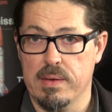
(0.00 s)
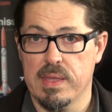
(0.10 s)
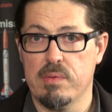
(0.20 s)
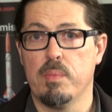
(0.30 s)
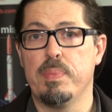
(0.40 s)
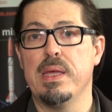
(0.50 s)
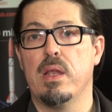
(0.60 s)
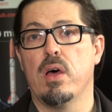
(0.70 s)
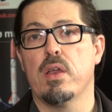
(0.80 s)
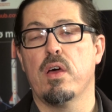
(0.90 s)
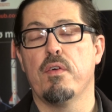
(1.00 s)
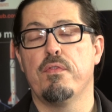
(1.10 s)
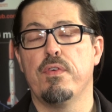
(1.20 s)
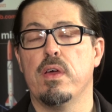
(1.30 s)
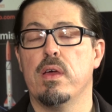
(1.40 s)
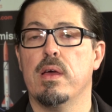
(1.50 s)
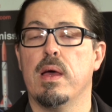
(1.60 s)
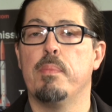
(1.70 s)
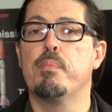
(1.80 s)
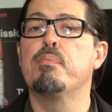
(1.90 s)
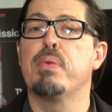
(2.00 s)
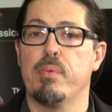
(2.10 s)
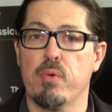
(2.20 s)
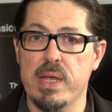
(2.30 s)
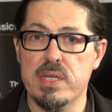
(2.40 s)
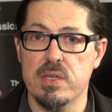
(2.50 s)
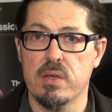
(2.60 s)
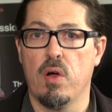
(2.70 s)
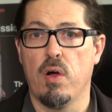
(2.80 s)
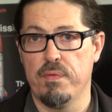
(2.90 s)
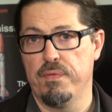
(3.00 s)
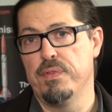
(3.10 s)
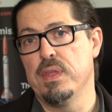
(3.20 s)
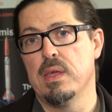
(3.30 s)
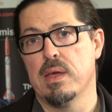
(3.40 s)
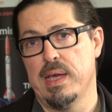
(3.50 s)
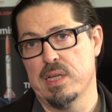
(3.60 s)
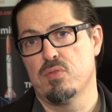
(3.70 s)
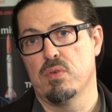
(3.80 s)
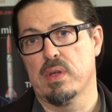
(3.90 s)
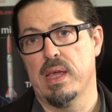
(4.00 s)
There will be a lot of preparation of the astronaut